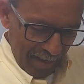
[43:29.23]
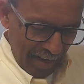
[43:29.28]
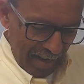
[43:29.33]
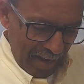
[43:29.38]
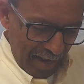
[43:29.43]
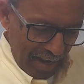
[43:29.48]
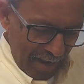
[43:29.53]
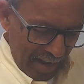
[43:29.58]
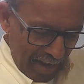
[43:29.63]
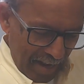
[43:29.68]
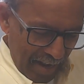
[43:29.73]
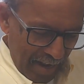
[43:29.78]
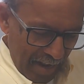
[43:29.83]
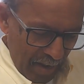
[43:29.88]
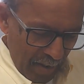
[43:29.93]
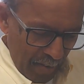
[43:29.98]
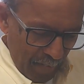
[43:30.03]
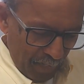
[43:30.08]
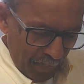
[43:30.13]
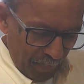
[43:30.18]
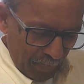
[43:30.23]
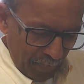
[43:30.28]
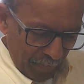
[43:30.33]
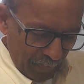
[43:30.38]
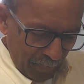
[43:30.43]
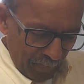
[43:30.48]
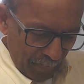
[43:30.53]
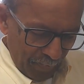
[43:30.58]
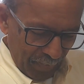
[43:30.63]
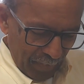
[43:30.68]
um,
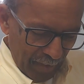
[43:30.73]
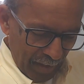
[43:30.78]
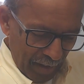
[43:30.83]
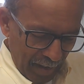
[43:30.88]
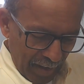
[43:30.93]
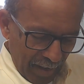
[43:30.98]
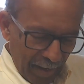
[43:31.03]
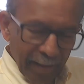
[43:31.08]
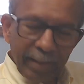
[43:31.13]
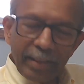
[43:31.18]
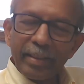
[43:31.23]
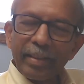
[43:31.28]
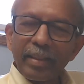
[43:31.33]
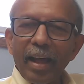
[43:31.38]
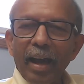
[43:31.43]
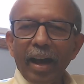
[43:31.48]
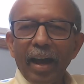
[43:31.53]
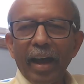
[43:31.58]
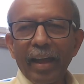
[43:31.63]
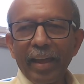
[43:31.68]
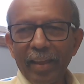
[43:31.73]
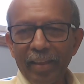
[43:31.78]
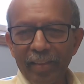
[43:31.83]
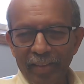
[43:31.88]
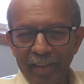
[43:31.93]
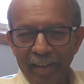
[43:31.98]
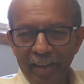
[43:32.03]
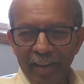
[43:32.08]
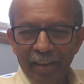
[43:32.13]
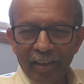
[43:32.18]
I
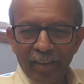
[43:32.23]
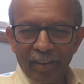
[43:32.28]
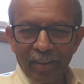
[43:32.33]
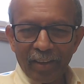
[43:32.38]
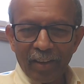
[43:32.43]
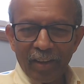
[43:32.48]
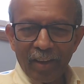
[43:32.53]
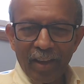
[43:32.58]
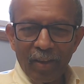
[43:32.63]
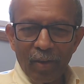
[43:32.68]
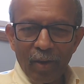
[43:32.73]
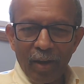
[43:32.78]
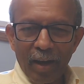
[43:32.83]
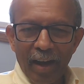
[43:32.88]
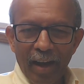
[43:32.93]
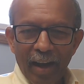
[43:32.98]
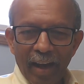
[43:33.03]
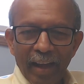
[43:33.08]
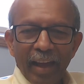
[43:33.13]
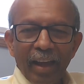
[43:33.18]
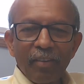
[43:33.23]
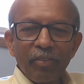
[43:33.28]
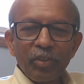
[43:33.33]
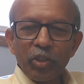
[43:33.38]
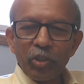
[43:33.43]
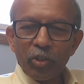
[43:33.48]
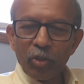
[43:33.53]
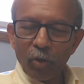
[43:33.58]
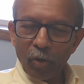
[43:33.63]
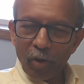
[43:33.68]
think I have a
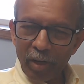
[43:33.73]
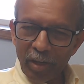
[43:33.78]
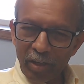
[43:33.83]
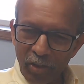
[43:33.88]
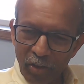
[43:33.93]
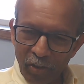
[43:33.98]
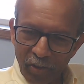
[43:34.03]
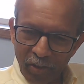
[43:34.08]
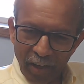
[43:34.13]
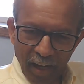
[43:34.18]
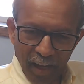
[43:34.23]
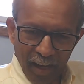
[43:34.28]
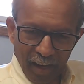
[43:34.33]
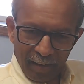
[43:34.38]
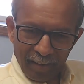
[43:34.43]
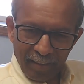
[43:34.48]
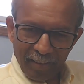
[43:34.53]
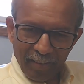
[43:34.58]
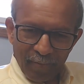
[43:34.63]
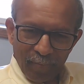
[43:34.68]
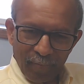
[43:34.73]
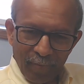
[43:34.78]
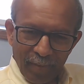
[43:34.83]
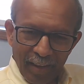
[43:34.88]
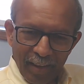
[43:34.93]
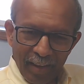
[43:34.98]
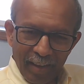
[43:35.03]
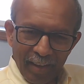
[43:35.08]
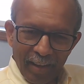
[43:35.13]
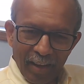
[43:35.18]
story to tell,
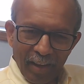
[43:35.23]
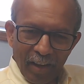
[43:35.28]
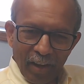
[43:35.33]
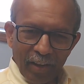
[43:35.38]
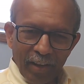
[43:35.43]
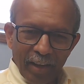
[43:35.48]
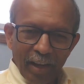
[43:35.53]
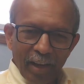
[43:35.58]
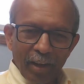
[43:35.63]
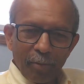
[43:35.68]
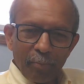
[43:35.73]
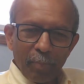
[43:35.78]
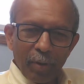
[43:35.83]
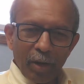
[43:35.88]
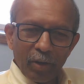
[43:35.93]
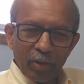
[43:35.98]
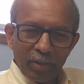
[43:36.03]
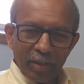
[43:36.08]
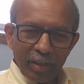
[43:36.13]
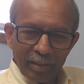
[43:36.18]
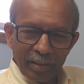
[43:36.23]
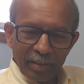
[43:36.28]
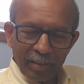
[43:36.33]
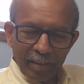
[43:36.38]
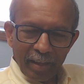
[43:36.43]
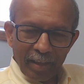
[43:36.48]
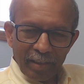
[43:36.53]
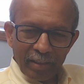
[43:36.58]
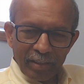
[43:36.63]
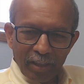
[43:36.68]
okay, about the things
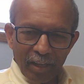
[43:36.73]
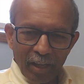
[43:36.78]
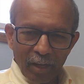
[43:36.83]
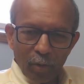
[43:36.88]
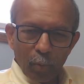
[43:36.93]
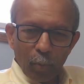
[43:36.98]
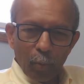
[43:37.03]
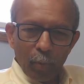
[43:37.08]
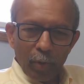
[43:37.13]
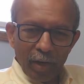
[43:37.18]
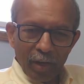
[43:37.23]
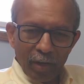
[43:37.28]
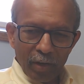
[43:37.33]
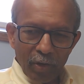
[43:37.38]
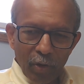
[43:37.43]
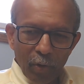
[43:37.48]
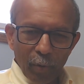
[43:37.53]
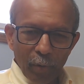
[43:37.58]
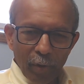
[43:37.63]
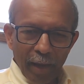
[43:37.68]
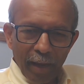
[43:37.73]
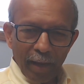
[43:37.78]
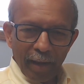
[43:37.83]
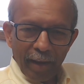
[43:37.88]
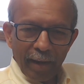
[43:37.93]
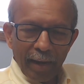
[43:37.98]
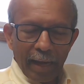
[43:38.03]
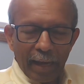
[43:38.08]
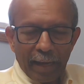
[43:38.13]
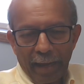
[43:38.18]
that we are doing, and
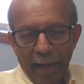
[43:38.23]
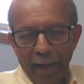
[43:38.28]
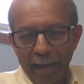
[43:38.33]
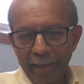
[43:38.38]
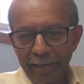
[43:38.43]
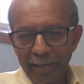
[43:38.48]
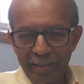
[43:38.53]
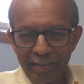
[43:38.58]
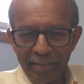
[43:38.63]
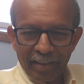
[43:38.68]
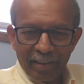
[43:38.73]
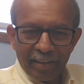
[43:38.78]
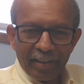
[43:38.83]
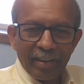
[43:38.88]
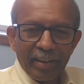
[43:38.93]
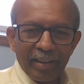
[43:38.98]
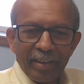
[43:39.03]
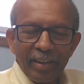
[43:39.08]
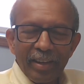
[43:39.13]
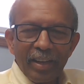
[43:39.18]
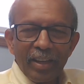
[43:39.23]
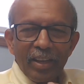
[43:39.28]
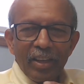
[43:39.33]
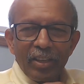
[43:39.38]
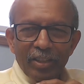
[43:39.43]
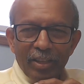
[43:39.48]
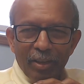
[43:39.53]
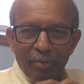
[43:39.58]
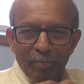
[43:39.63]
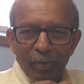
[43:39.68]
I consider some
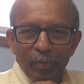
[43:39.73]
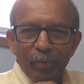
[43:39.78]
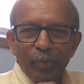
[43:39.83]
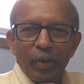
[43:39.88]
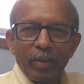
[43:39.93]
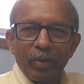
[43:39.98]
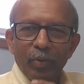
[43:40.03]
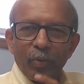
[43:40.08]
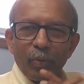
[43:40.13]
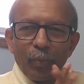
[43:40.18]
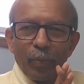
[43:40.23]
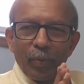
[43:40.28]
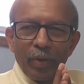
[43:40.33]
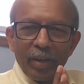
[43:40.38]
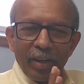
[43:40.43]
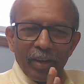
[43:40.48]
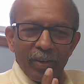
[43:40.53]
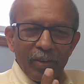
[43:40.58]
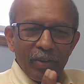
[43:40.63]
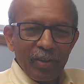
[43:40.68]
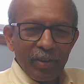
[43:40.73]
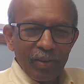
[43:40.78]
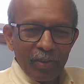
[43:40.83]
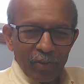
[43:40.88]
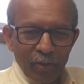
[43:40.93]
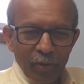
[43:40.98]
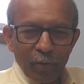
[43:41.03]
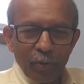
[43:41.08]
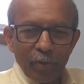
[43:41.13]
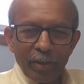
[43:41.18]
of what we are
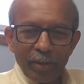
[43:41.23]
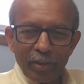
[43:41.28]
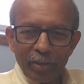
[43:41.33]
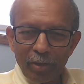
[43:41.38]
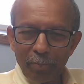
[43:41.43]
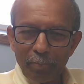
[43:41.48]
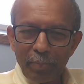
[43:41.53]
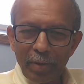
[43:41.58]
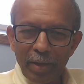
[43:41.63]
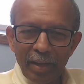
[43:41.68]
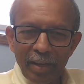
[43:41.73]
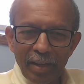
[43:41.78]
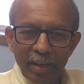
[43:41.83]
doing to be,